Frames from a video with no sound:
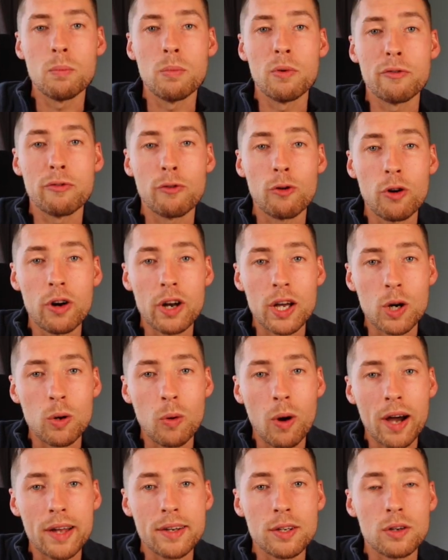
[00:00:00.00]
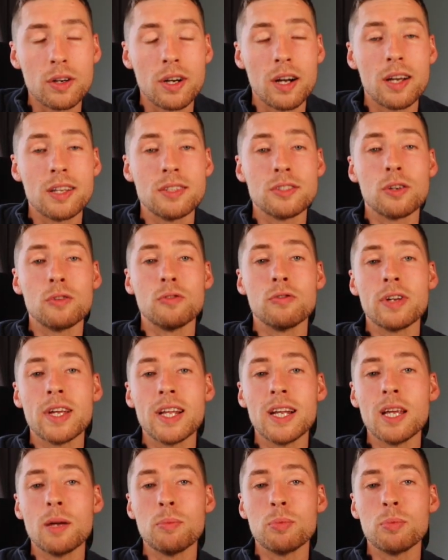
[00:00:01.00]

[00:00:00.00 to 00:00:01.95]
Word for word: Before I go on though guys, I'd really